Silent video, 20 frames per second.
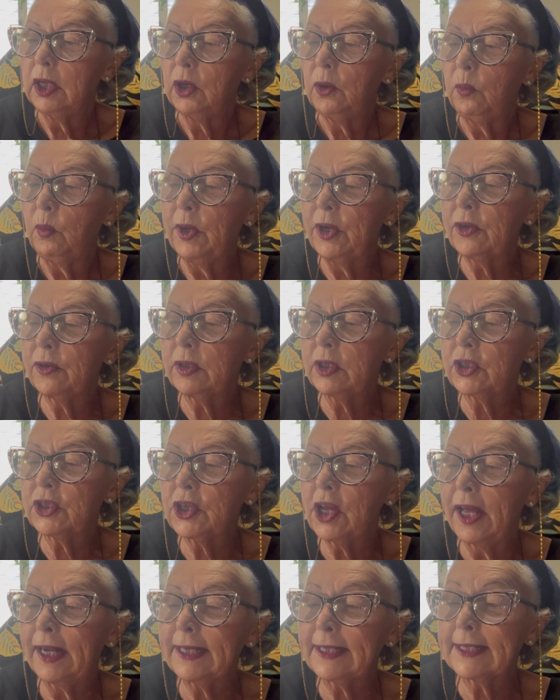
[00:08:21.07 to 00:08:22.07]
Winter is
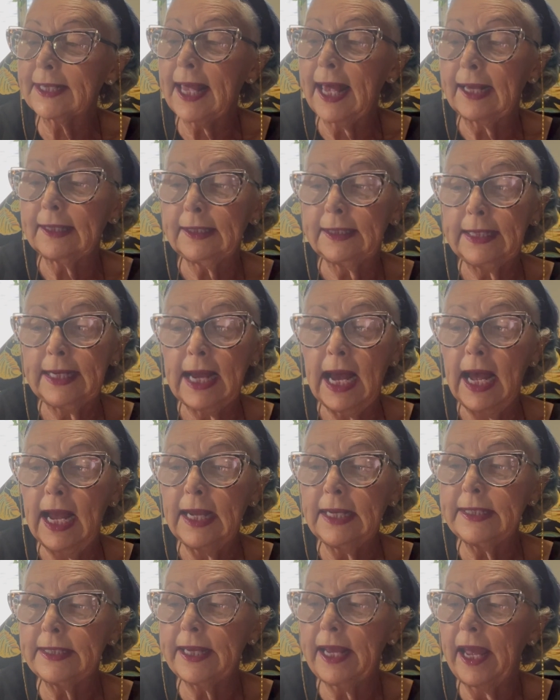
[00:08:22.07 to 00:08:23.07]
not exactly
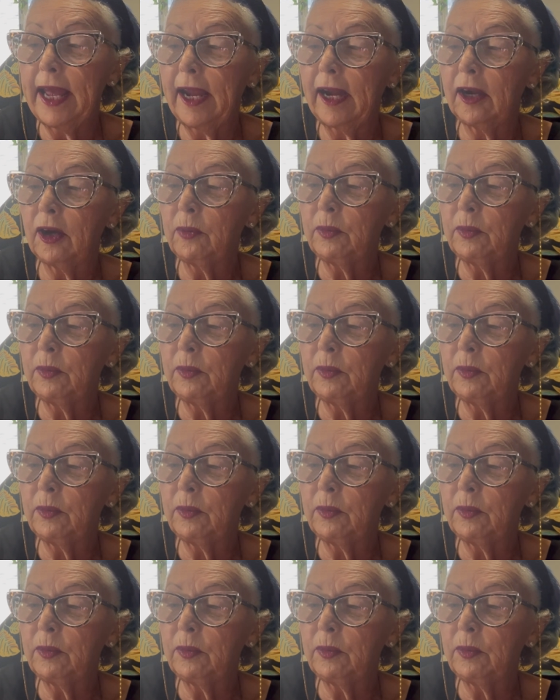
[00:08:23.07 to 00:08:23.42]
kind to hair,